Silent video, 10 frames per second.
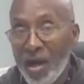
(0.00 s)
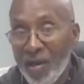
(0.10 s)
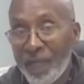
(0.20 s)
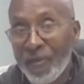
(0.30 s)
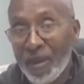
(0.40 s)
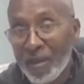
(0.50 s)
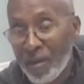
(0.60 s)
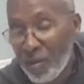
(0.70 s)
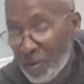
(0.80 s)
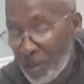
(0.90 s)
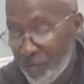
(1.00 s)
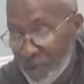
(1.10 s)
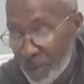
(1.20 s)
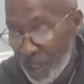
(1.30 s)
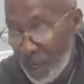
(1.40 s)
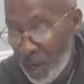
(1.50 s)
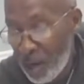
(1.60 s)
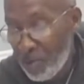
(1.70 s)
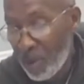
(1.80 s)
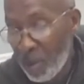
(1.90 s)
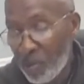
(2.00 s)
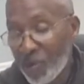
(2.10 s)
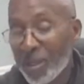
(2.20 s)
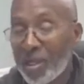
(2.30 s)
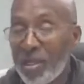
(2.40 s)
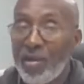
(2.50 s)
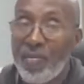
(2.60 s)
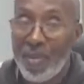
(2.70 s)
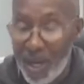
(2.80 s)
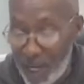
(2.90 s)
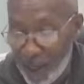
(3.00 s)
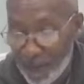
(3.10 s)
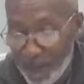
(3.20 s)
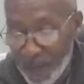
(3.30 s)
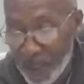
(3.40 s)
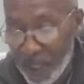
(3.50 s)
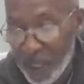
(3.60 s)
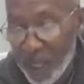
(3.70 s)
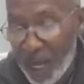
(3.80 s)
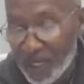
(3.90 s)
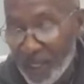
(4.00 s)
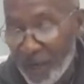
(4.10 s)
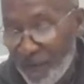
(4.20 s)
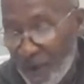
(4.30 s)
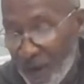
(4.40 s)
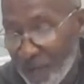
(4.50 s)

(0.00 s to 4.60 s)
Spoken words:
if they don't get resolved with a clear mind. Identifying